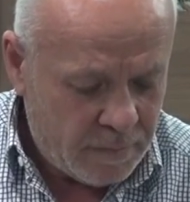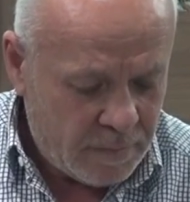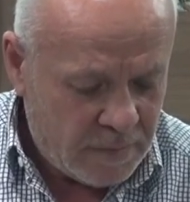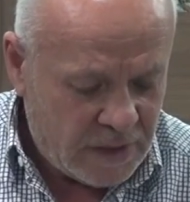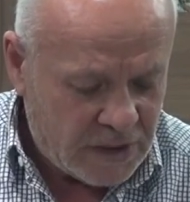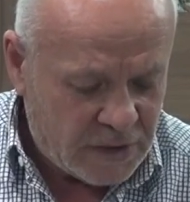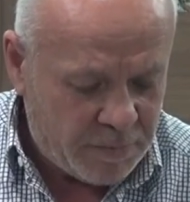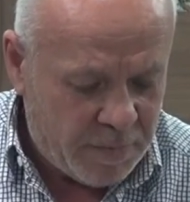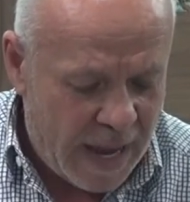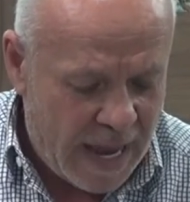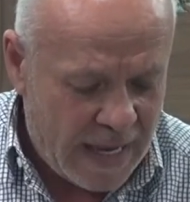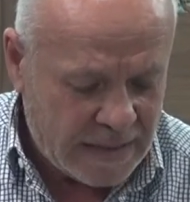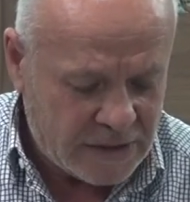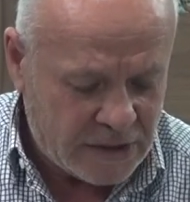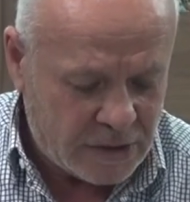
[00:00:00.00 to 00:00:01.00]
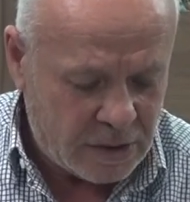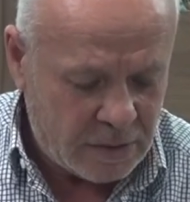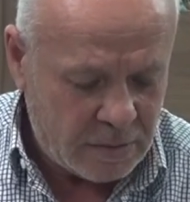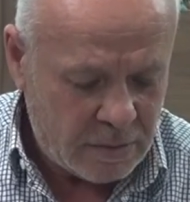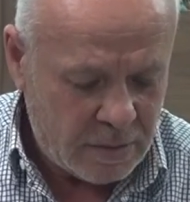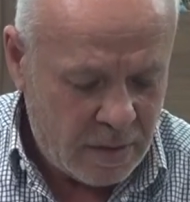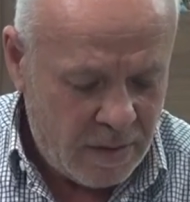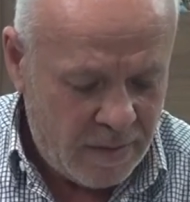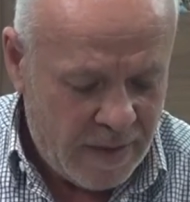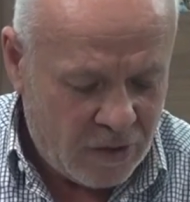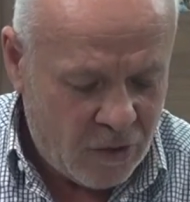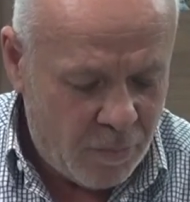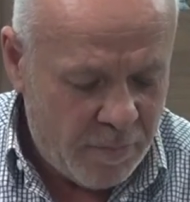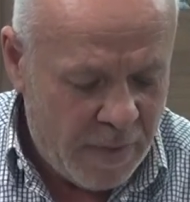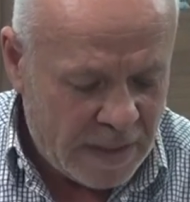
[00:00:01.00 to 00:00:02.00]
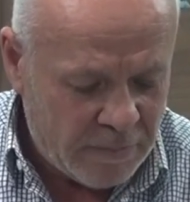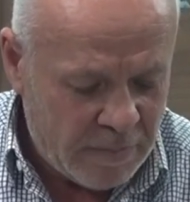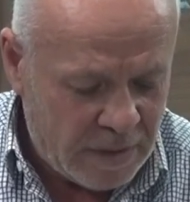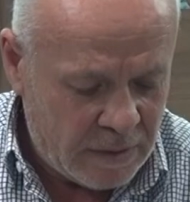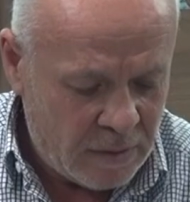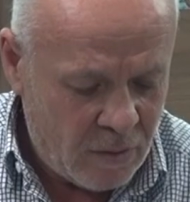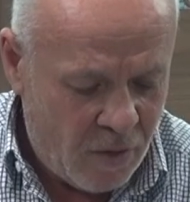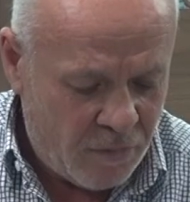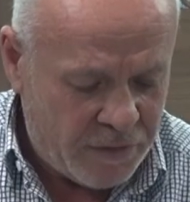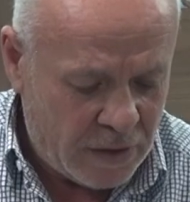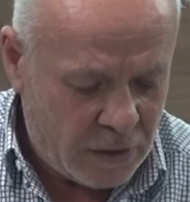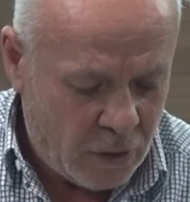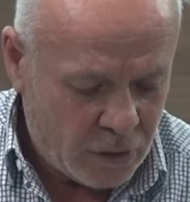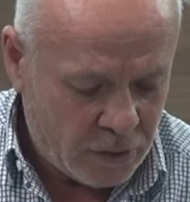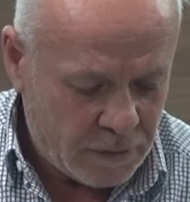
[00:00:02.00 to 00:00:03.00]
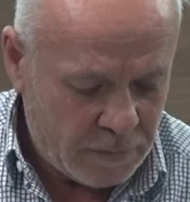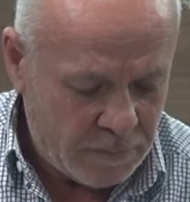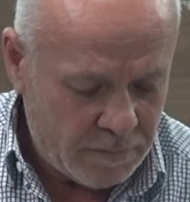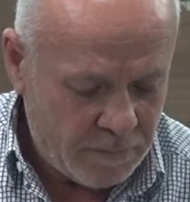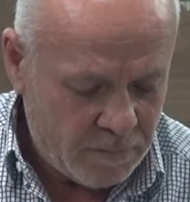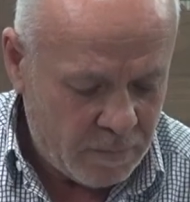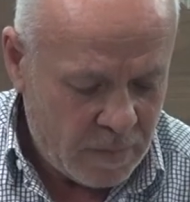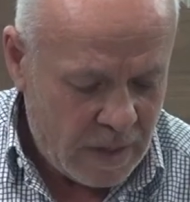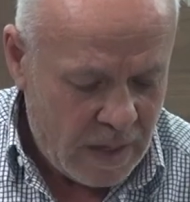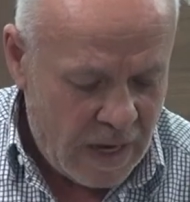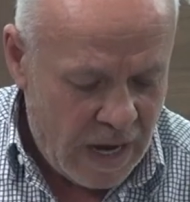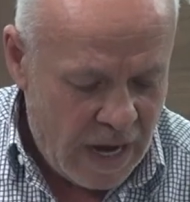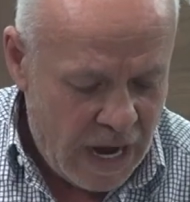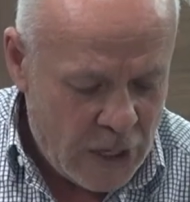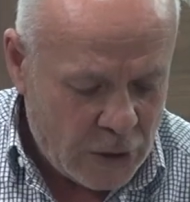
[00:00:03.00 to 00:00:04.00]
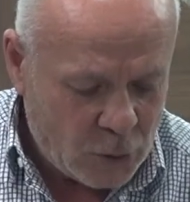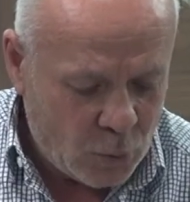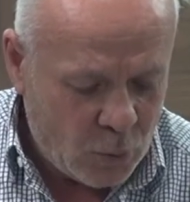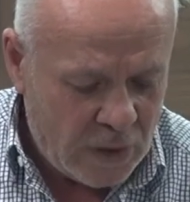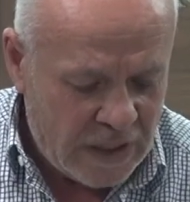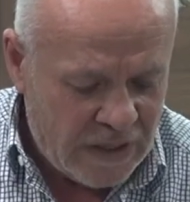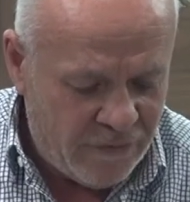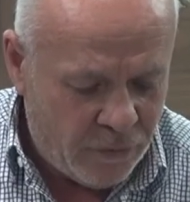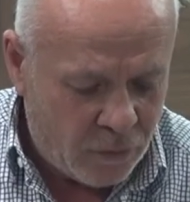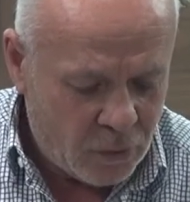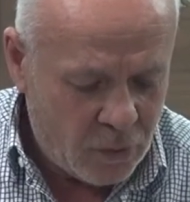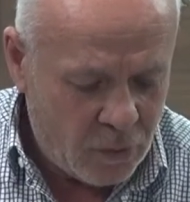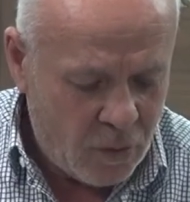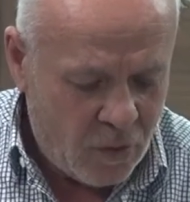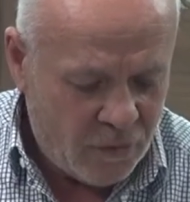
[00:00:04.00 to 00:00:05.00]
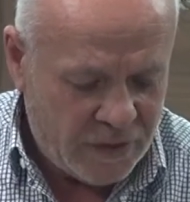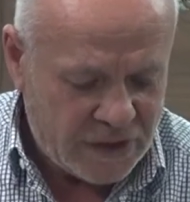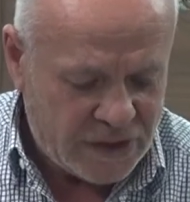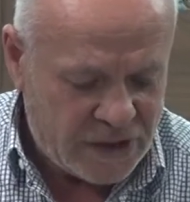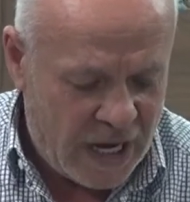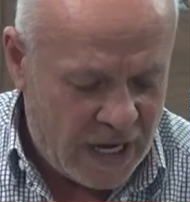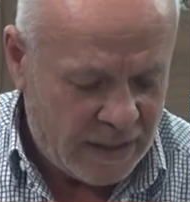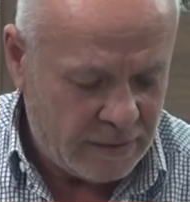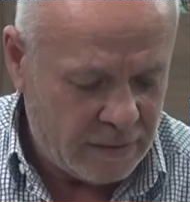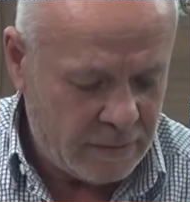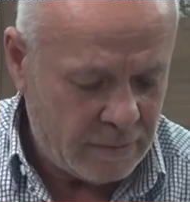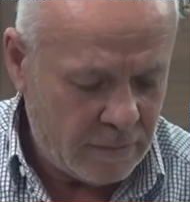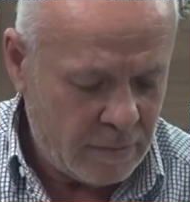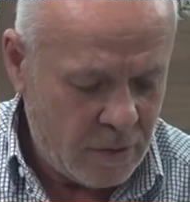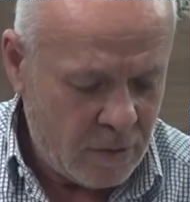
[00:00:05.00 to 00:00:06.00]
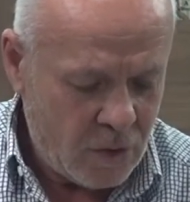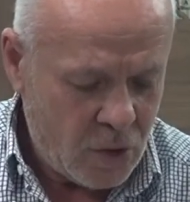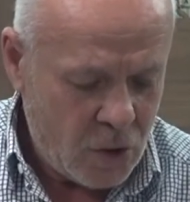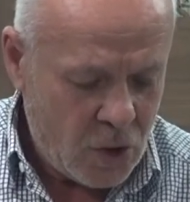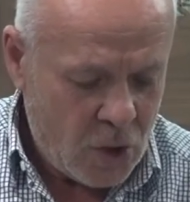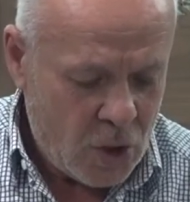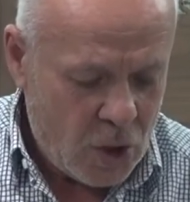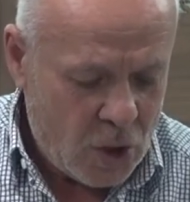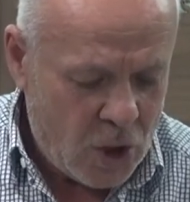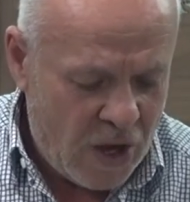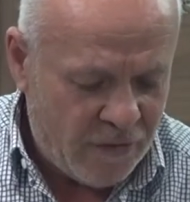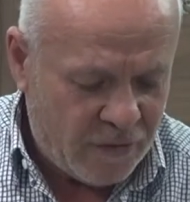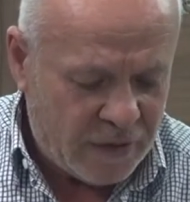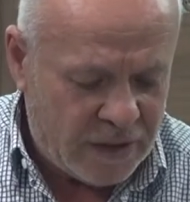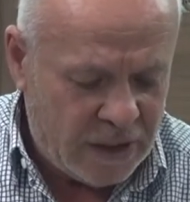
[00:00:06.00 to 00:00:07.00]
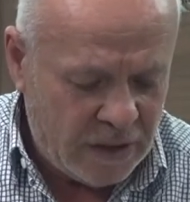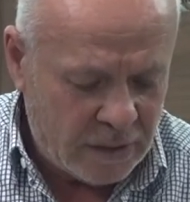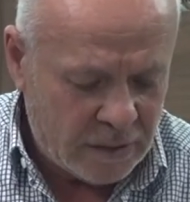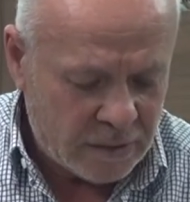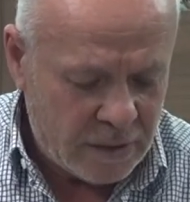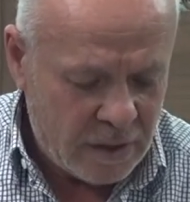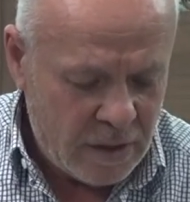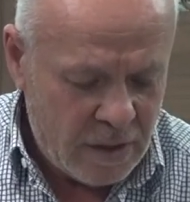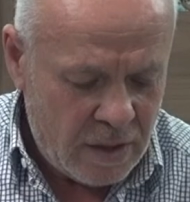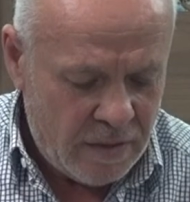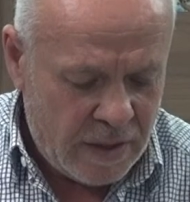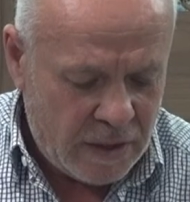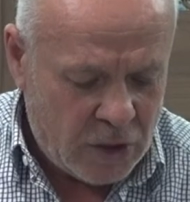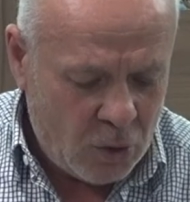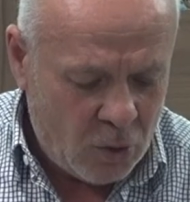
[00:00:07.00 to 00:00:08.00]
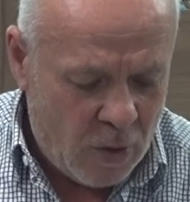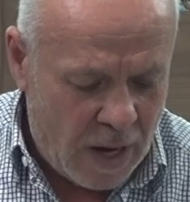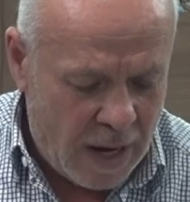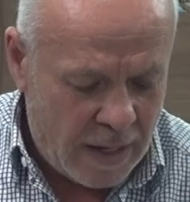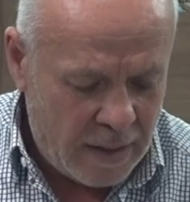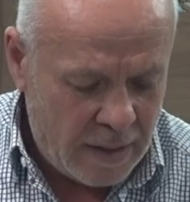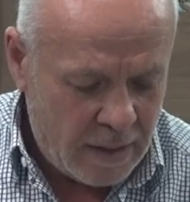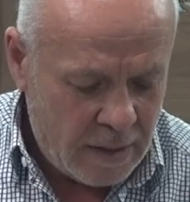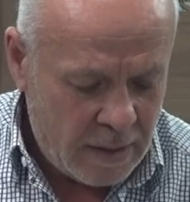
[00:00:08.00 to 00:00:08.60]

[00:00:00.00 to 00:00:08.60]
despised the commandment of the Lord and do evil of his sight? You have killed the Uri,